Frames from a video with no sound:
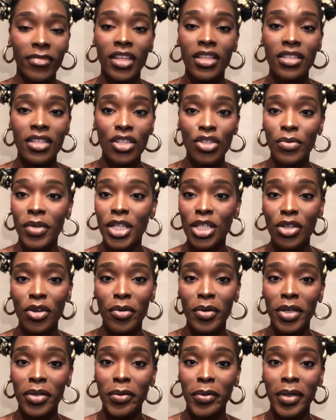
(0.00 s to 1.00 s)
situation
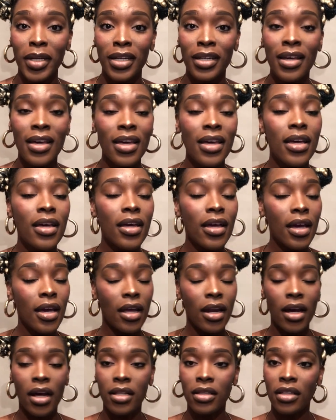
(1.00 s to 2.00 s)
going on.
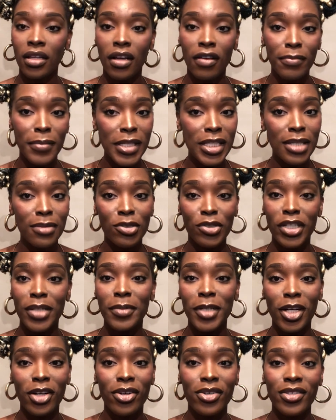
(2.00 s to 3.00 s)
And I love me some dream
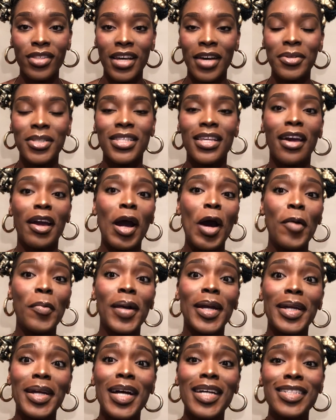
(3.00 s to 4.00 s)
girls. So I was like, oh
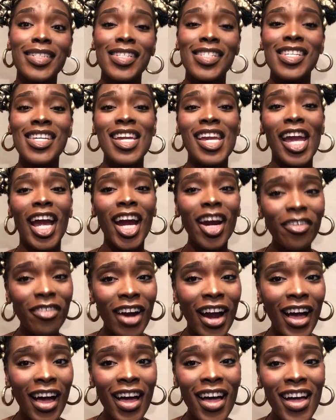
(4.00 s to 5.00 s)
my gosh,
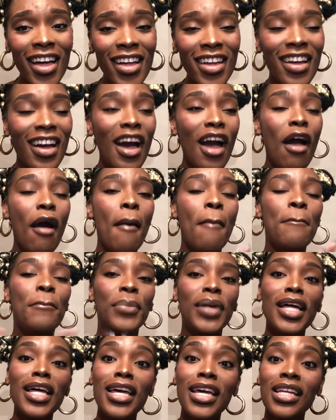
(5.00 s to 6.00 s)
Tierra.
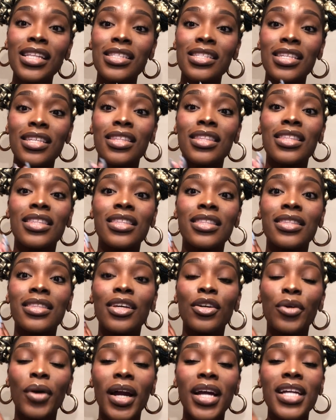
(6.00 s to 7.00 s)
But
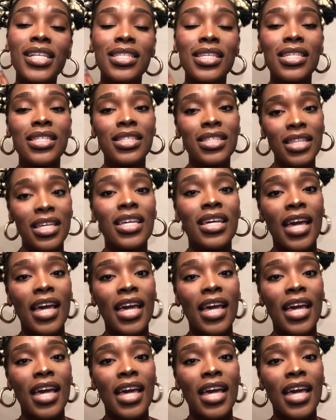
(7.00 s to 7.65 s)
the craziest thing